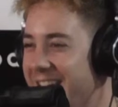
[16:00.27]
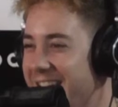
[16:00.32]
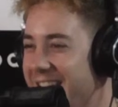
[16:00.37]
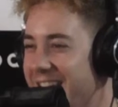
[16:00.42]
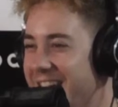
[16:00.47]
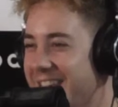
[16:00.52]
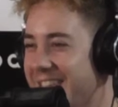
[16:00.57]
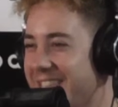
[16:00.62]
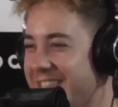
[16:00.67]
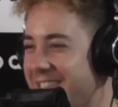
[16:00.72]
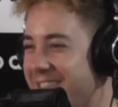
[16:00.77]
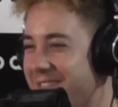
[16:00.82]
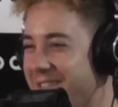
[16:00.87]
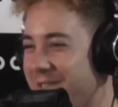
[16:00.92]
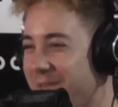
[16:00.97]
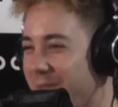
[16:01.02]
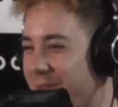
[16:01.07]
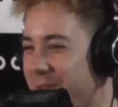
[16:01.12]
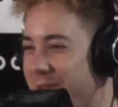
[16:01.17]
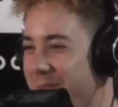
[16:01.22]
because there
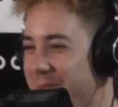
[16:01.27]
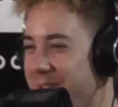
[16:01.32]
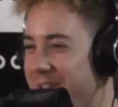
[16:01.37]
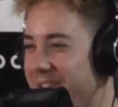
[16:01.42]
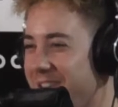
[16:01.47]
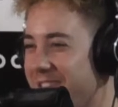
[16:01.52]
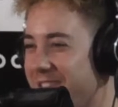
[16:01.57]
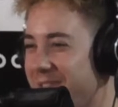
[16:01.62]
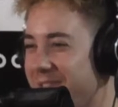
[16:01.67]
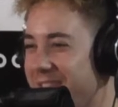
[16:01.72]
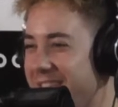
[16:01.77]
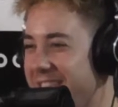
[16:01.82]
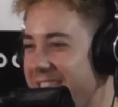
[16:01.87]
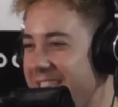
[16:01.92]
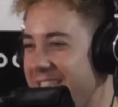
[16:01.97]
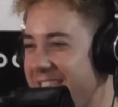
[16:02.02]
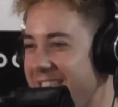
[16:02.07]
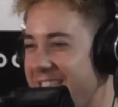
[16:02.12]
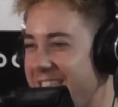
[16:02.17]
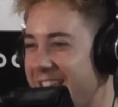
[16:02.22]
was free beers for the
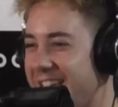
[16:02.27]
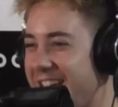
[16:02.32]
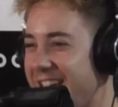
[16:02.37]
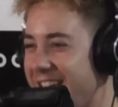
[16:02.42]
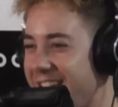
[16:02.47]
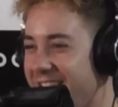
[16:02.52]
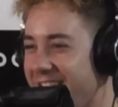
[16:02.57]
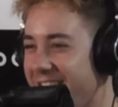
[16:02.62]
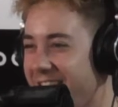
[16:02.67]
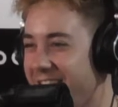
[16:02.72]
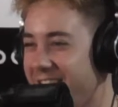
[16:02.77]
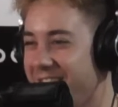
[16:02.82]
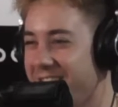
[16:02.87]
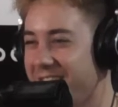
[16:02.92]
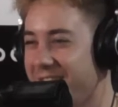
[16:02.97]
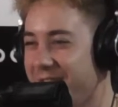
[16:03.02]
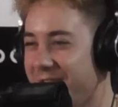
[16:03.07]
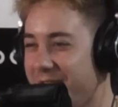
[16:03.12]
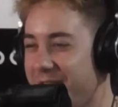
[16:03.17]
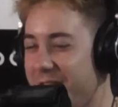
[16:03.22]
DJ, you
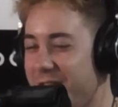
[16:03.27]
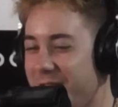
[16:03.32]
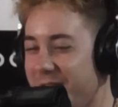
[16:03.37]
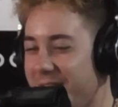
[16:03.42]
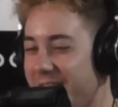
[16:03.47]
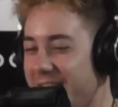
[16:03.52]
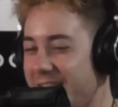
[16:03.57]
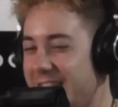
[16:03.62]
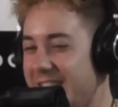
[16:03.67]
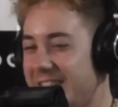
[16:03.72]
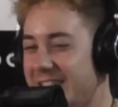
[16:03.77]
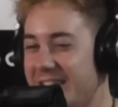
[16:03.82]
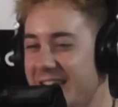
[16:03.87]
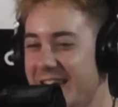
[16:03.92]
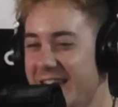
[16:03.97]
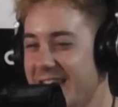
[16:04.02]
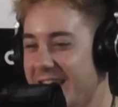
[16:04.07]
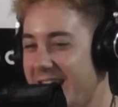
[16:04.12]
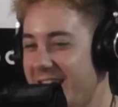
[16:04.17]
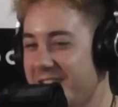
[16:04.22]
know, free drinks.
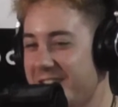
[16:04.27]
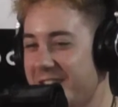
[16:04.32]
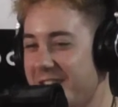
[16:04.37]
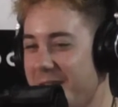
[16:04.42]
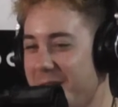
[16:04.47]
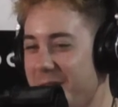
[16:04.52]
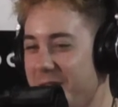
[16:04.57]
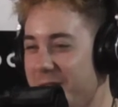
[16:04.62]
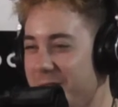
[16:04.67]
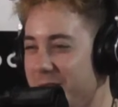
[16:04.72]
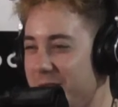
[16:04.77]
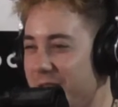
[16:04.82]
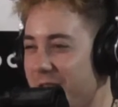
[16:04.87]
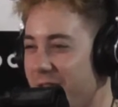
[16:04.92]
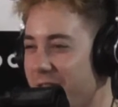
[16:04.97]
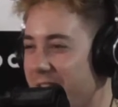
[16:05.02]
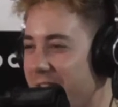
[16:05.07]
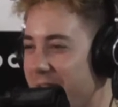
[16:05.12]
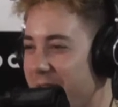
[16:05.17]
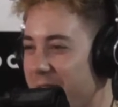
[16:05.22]
I was coming home
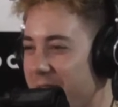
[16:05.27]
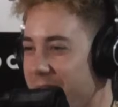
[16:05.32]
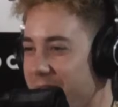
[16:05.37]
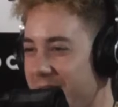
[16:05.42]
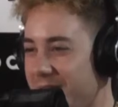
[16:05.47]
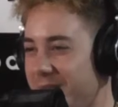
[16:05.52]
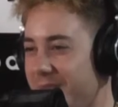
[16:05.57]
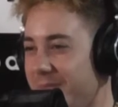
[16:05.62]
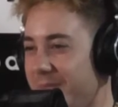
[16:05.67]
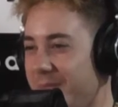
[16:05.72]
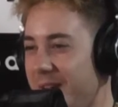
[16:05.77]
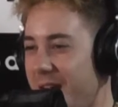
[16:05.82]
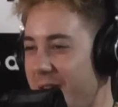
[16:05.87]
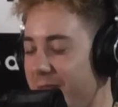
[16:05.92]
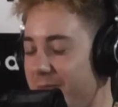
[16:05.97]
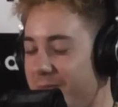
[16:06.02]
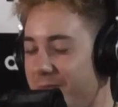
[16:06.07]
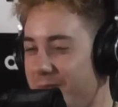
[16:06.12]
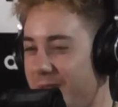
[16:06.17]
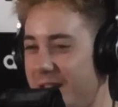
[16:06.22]
drunk I didn't
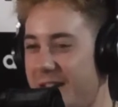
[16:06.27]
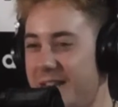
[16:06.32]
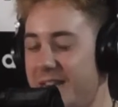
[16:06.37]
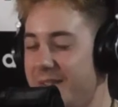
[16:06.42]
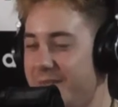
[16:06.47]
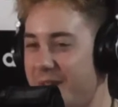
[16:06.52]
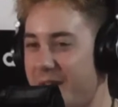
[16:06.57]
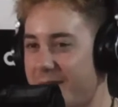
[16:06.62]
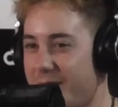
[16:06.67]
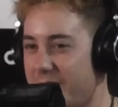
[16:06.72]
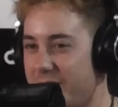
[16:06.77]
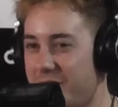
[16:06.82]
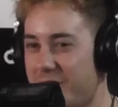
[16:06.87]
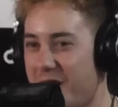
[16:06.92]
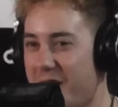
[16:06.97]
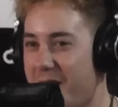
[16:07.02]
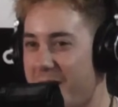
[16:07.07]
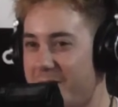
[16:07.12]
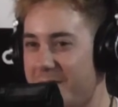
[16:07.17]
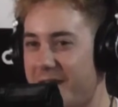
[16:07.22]
even have a
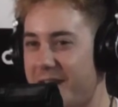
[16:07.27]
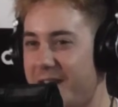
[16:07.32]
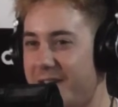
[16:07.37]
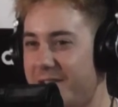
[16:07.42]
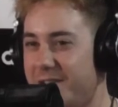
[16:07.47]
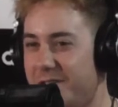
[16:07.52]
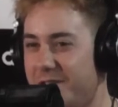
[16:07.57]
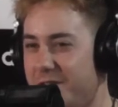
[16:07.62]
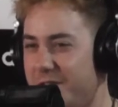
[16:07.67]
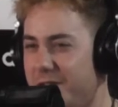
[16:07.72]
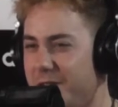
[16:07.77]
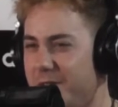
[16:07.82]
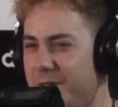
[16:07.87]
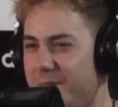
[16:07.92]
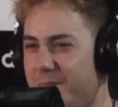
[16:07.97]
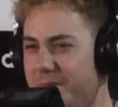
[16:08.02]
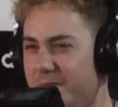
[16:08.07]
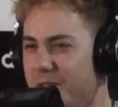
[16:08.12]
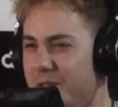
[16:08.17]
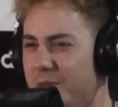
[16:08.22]
job yet. I was just
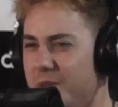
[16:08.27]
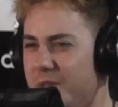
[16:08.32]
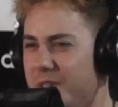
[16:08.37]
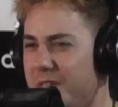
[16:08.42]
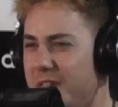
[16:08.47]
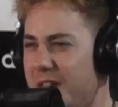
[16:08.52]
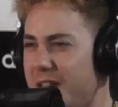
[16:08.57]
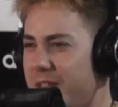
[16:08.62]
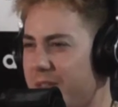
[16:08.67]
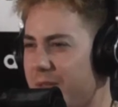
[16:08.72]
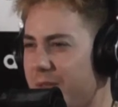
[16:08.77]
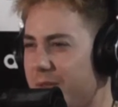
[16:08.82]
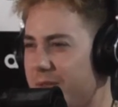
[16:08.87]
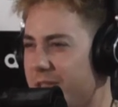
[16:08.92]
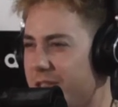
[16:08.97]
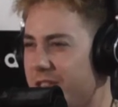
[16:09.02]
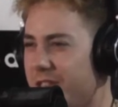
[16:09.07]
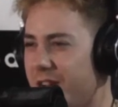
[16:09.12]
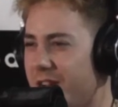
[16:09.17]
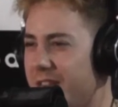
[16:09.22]
doing Tuesday through
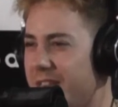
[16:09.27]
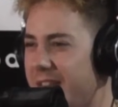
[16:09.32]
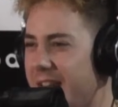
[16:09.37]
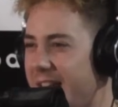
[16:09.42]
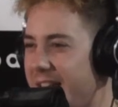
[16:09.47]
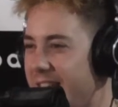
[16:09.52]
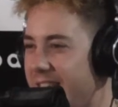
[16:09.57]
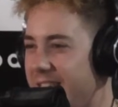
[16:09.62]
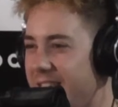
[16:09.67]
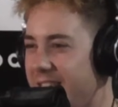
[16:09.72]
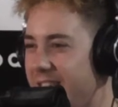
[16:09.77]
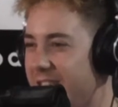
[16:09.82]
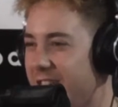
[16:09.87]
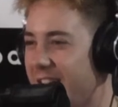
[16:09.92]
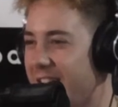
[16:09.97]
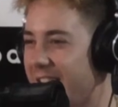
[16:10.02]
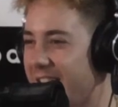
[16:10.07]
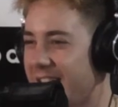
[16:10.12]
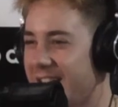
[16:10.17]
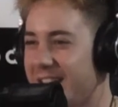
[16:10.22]
Sunday
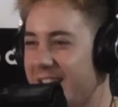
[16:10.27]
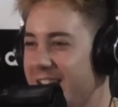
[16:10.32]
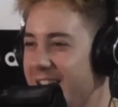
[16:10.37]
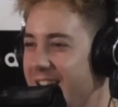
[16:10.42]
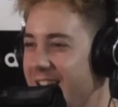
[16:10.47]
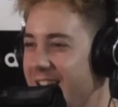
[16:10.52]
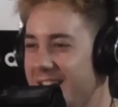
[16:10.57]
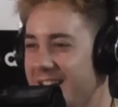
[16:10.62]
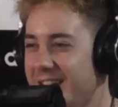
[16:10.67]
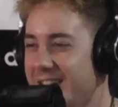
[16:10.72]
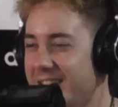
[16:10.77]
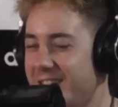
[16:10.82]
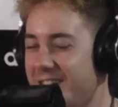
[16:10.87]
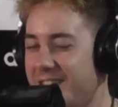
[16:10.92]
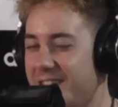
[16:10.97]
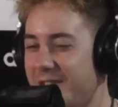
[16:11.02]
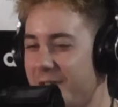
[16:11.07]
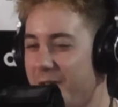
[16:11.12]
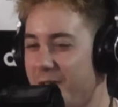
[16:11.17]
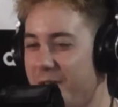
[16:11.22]
DJing
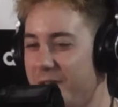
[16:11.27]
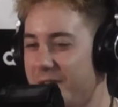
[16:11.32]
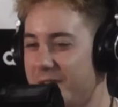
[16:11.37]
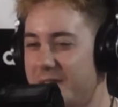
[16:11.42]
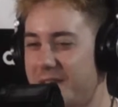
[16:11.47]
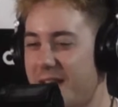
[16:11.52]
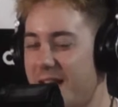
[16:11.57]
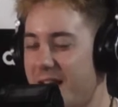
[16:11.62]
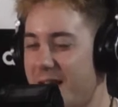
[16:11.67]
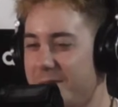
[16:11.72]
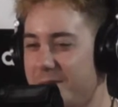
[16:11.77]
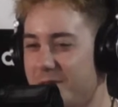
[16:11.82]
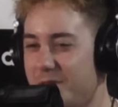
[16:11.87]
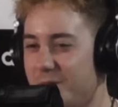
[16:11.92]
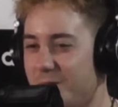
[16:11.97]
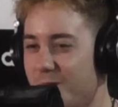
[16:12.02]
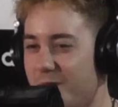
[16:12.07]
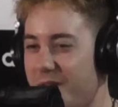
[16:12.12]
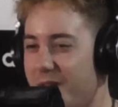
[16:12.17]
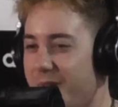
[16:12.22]
just all the time,
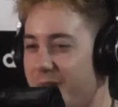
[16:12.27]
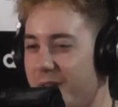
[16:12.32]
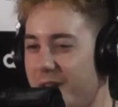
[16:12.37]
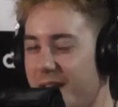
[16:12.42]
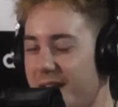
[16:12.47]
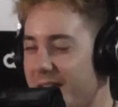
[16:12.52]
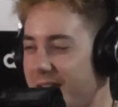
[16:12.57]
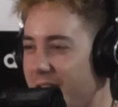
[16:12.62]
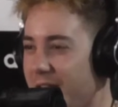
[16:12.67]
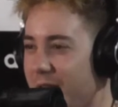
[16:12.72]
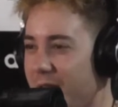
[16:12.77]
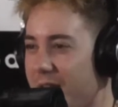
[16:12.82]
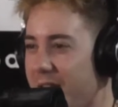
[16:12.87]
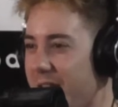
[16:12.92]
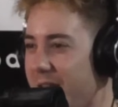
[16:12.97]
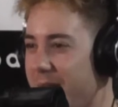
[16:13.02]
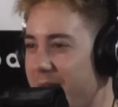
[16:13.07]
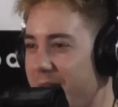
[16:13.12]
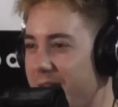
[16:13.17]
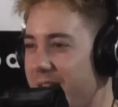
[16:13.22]
just whatever I could
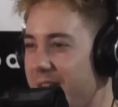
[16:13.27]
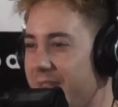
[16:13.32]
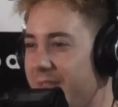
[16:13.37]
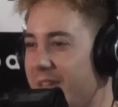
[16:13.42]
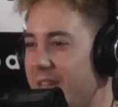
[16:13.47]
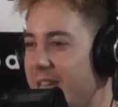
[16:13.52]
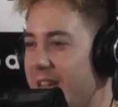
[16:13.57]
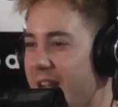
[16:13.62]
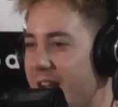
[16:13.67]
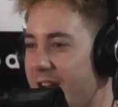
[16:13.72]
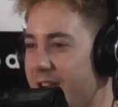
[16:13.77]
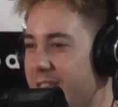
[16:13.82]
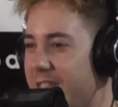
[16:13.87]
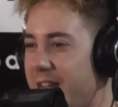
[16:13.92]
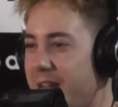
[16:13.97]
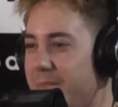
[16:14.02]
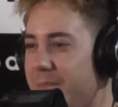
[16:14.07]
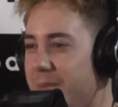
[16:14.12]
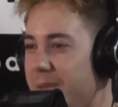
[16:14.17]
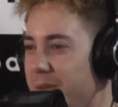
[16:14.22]
grab. I didn't even care.
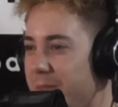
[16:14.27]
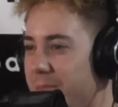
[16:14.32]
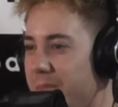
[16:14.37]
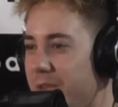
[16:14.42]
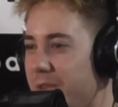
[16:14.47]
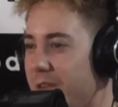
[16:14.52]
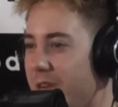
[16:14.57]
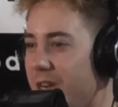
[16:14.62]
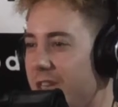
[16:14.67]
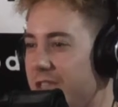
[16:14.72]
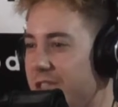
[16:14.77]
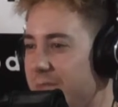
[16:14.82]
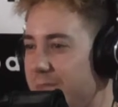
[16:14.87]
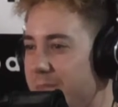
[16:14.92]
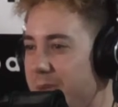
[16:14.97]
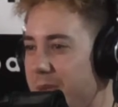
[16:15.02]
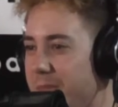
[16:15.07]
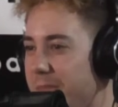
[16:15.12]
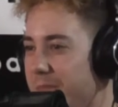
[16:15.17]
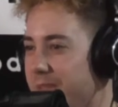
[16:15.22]
10 people,
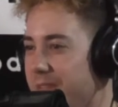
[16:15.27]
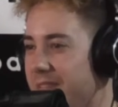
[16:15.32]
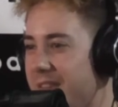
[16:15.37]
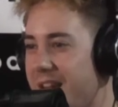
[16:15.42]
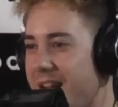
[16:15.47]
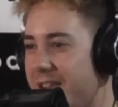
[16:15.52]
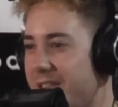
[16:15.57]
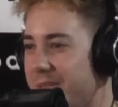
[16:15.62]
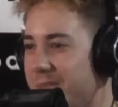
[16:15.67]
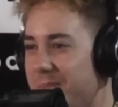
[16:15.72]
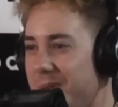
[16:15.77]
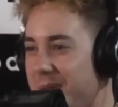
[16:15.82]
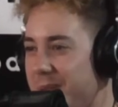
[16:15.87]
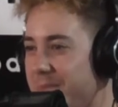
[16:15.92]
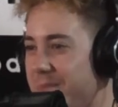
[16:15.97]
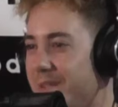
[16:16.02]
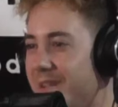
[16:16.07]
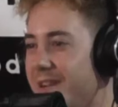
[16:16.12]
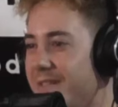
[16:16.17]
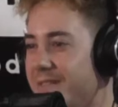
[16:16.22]
100 people, 1,000
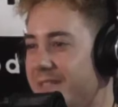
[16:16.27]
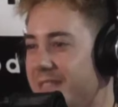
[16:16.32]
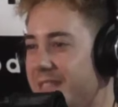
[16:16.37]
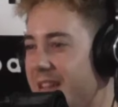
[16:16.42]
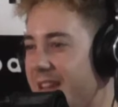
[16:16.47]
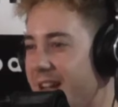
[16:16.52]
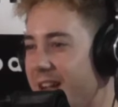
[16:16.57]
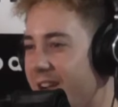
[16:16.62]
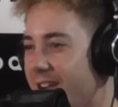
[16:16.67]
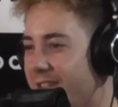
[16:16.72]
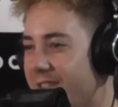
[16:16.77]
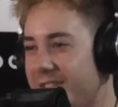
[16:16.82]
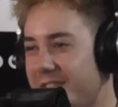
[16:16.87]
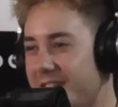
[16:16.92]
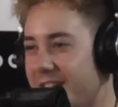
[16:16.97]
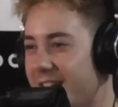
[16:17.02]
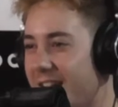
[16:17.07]
people. I was there. I was like,